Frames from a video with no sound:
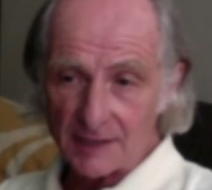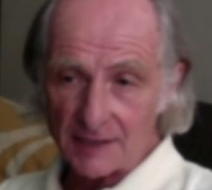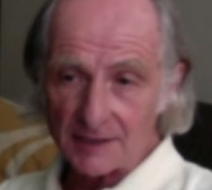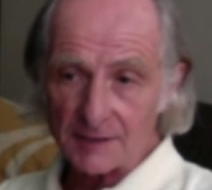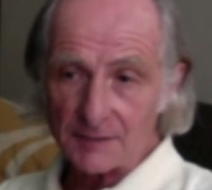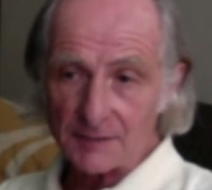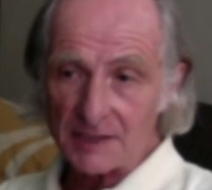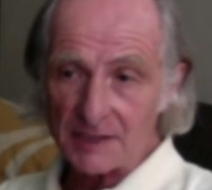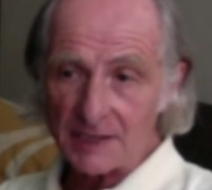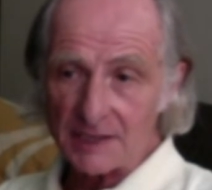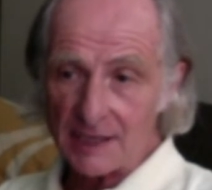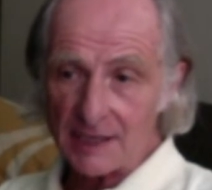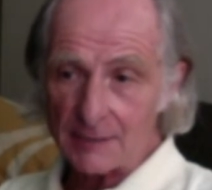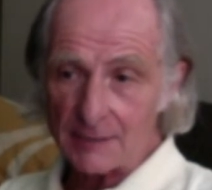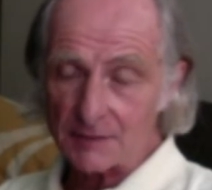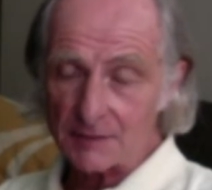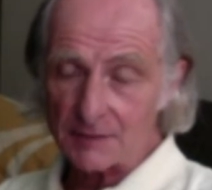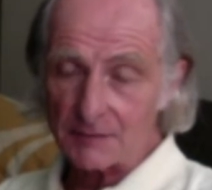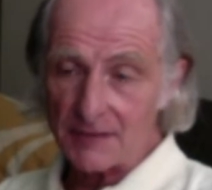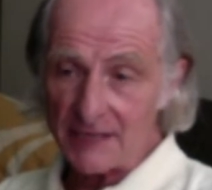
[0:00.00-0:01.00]
became
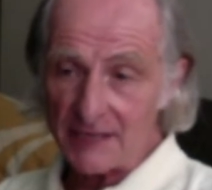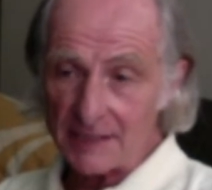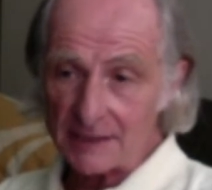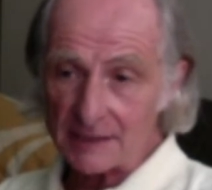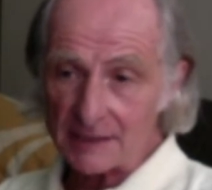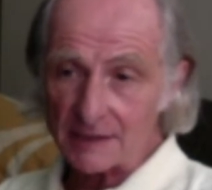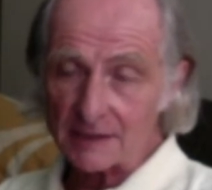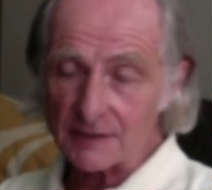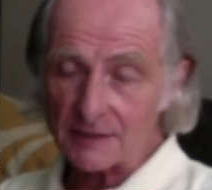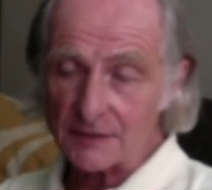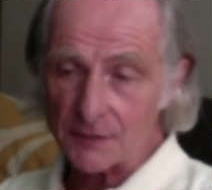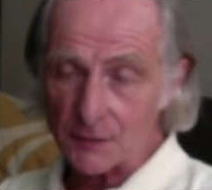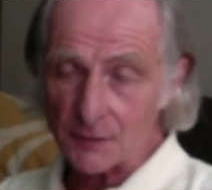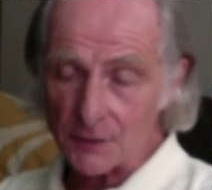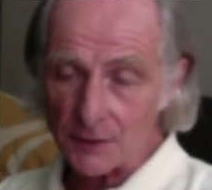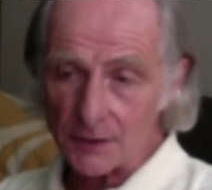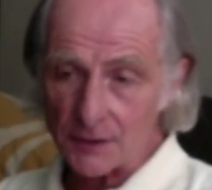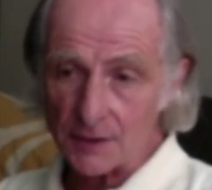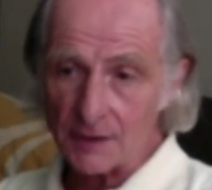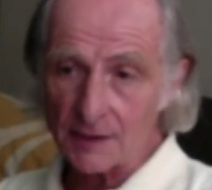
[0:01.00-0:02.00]
the basis
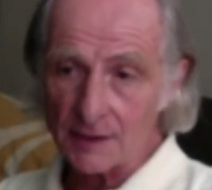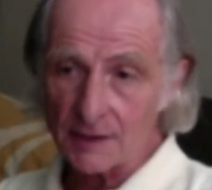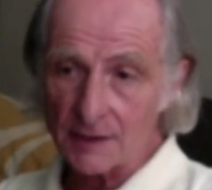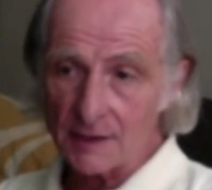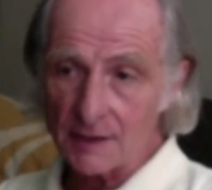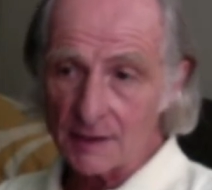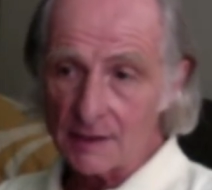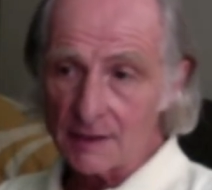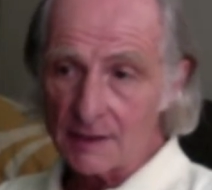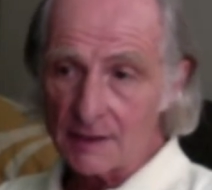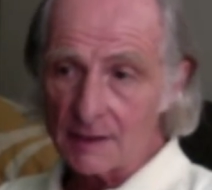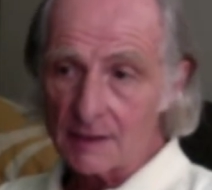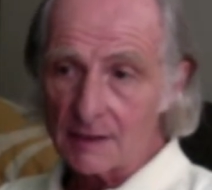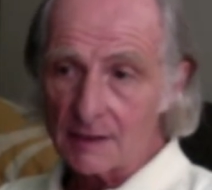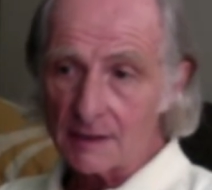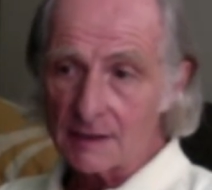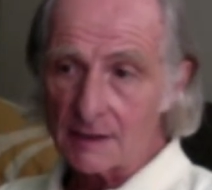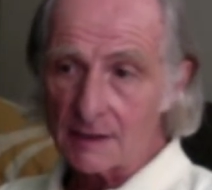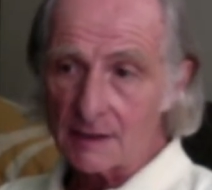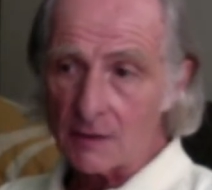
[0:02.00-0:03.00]
for
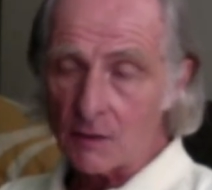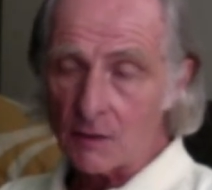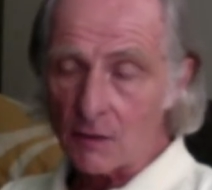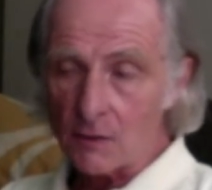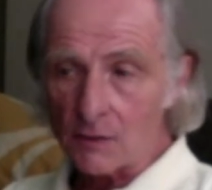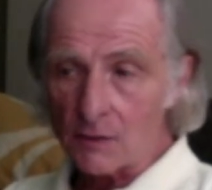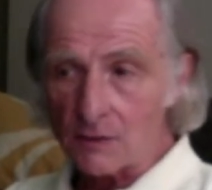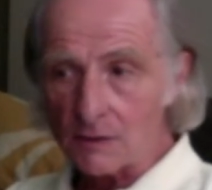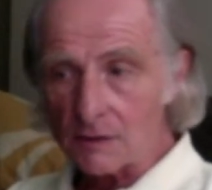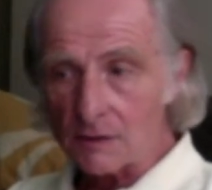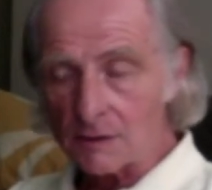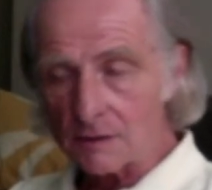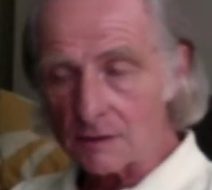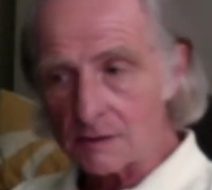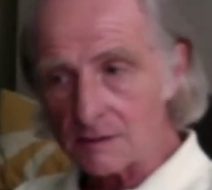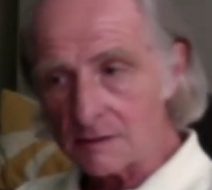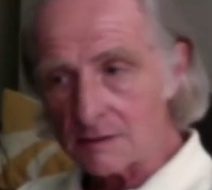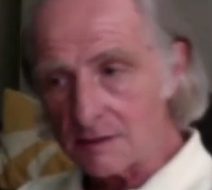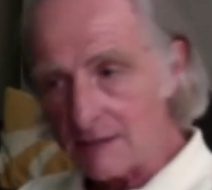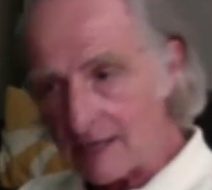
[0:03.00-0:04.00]
a whole
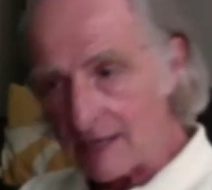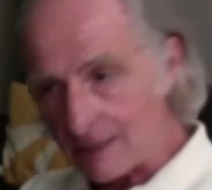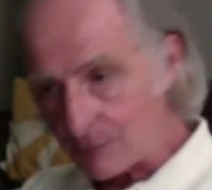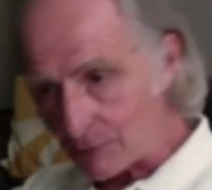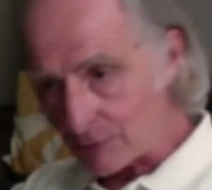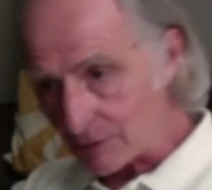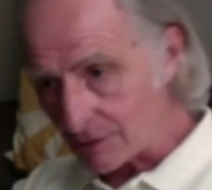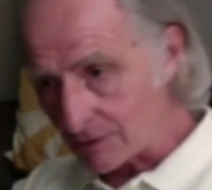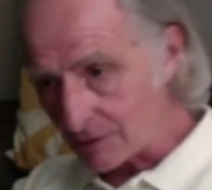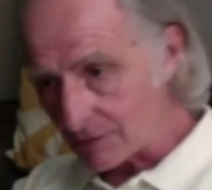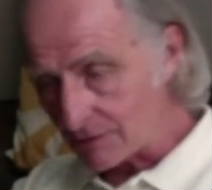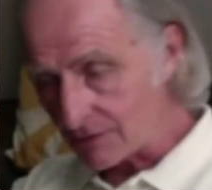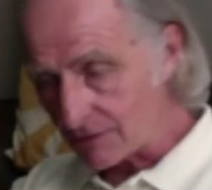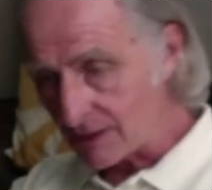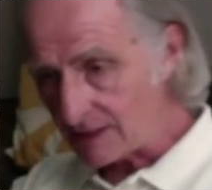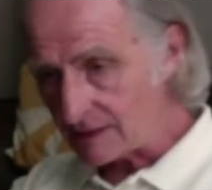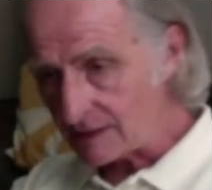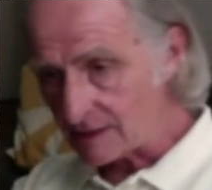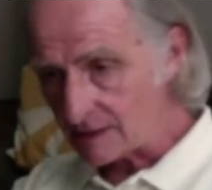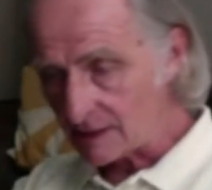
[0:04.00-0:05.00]
network of
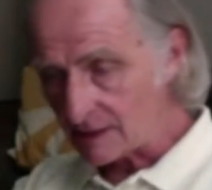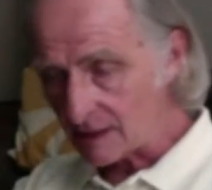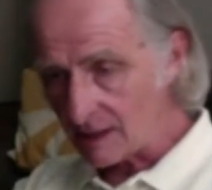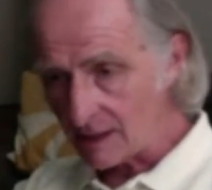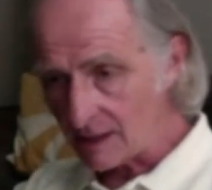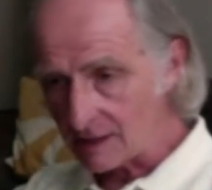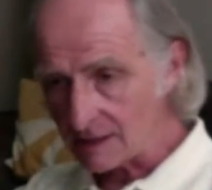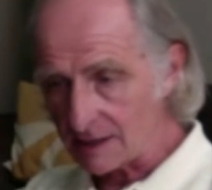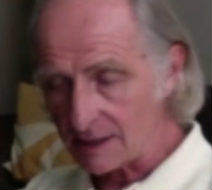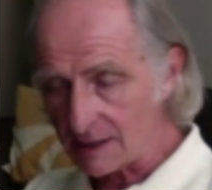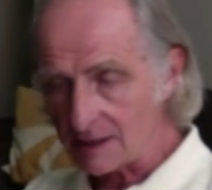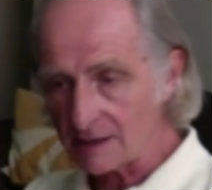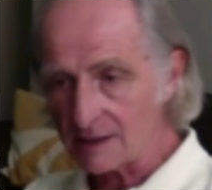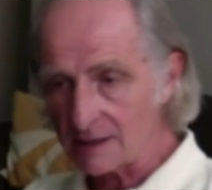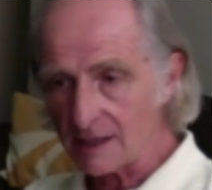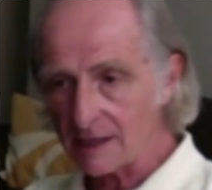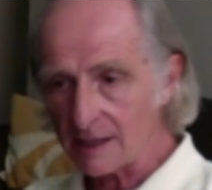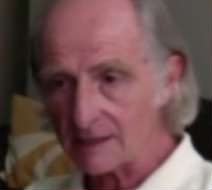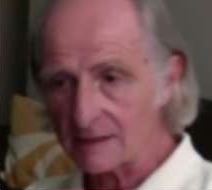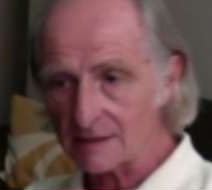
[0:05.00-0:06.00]
friends and colleagues
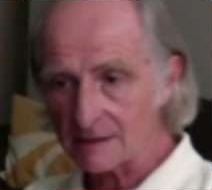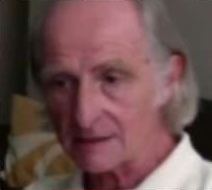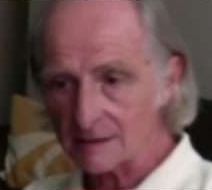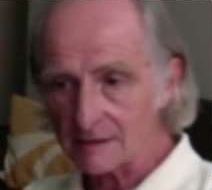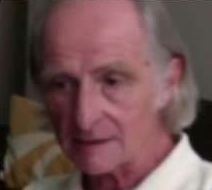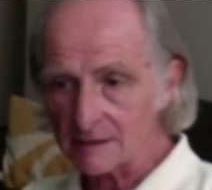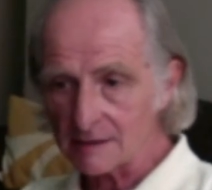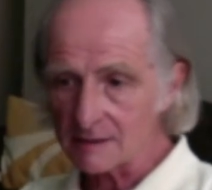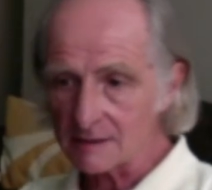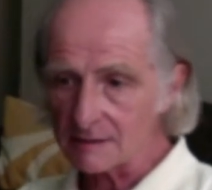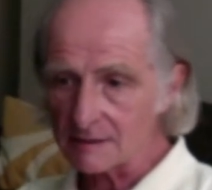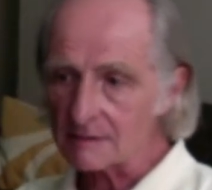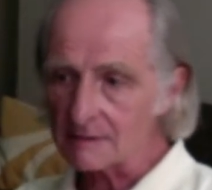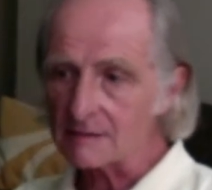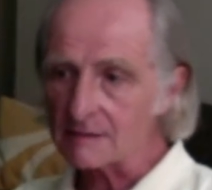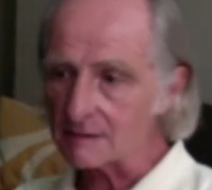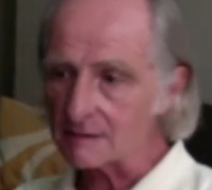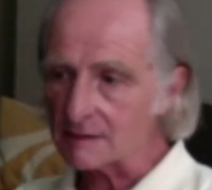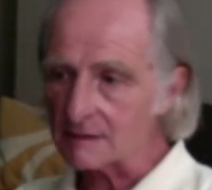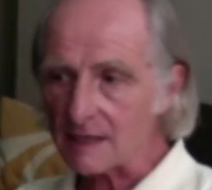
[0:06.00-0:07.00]

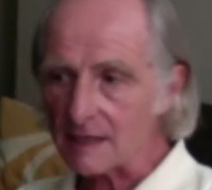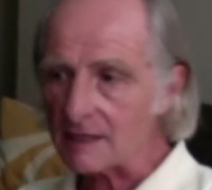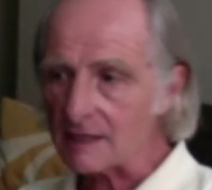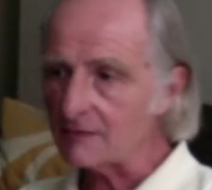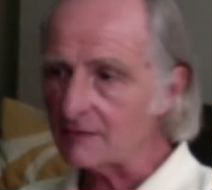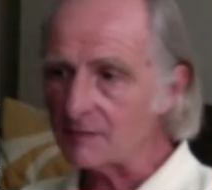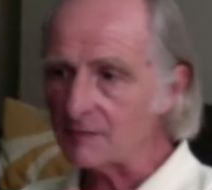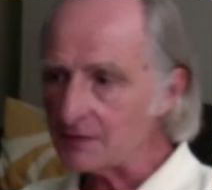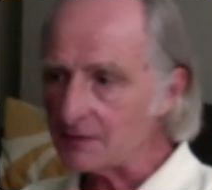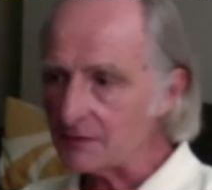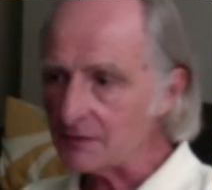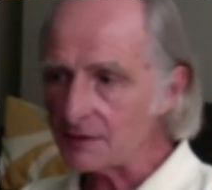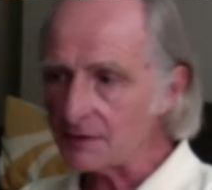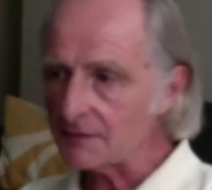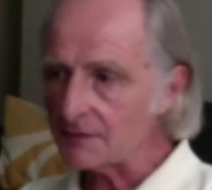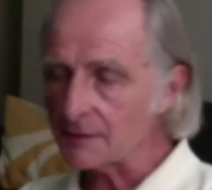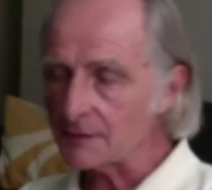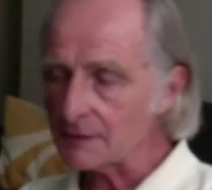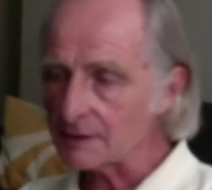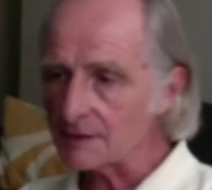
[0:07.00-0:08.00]
that I've been very
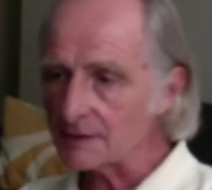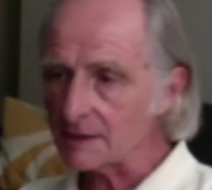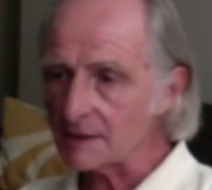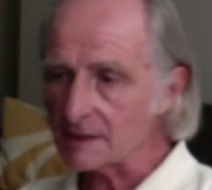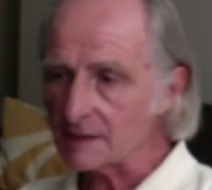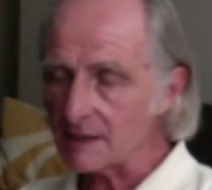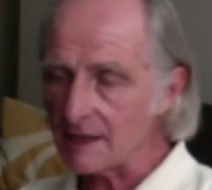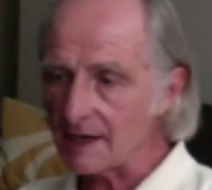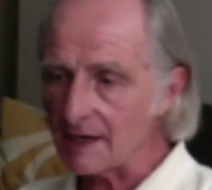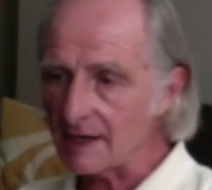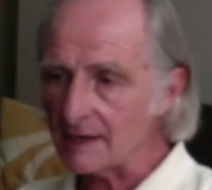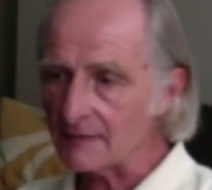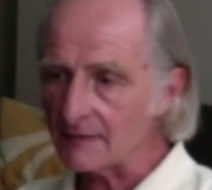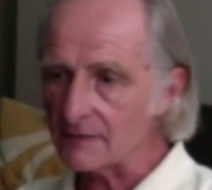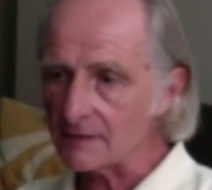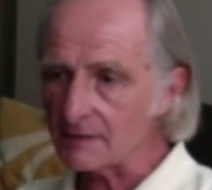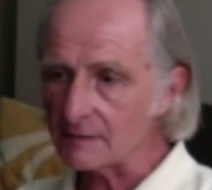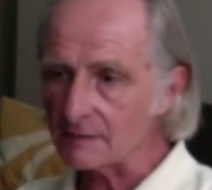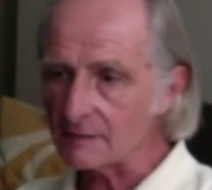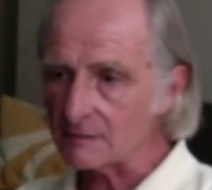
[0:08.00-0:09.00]
fortunate to have,
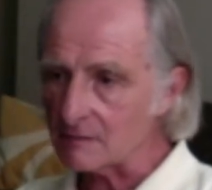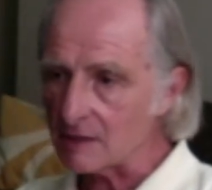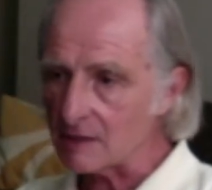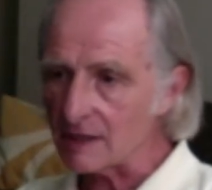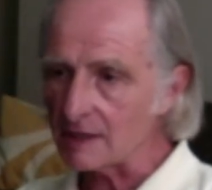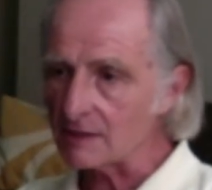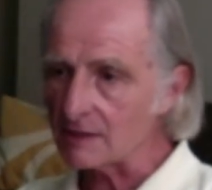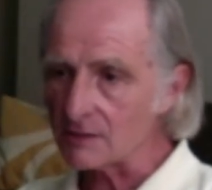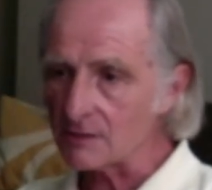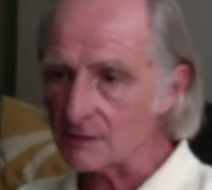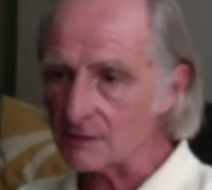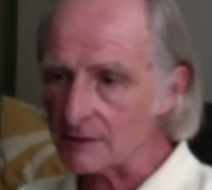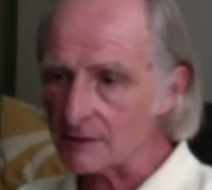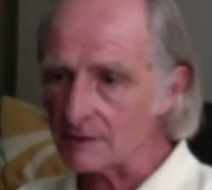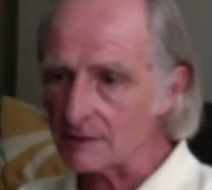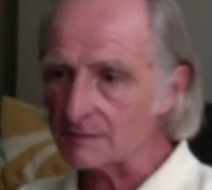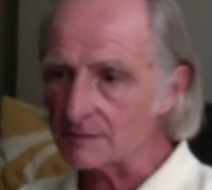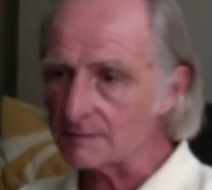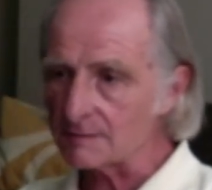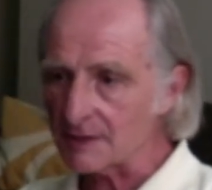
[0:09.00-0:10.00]
and my
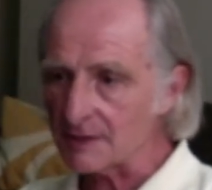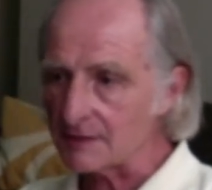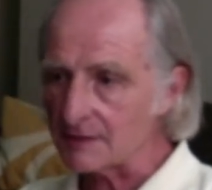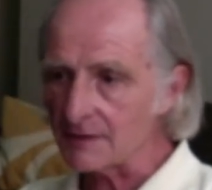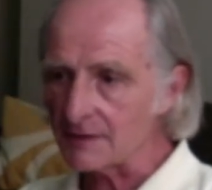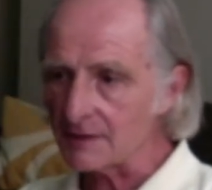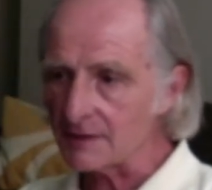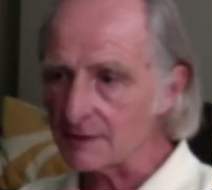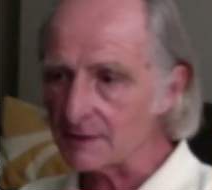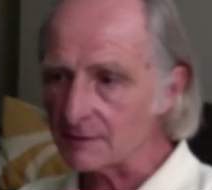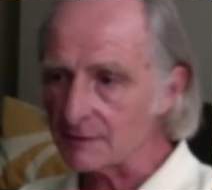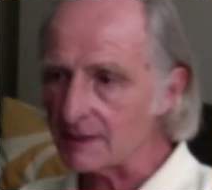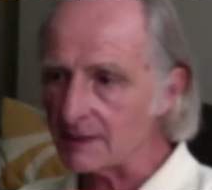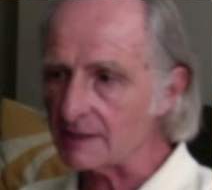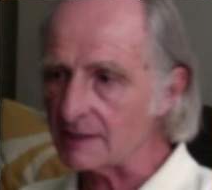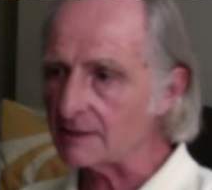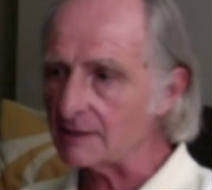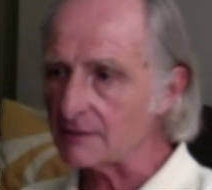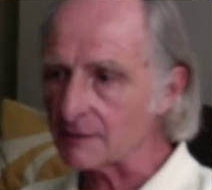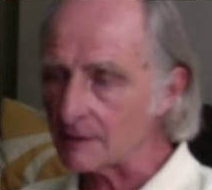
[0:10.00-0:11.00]
career's benefited
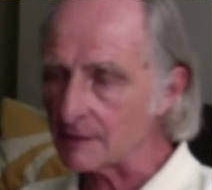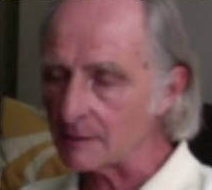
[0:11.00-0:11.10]
greatly from.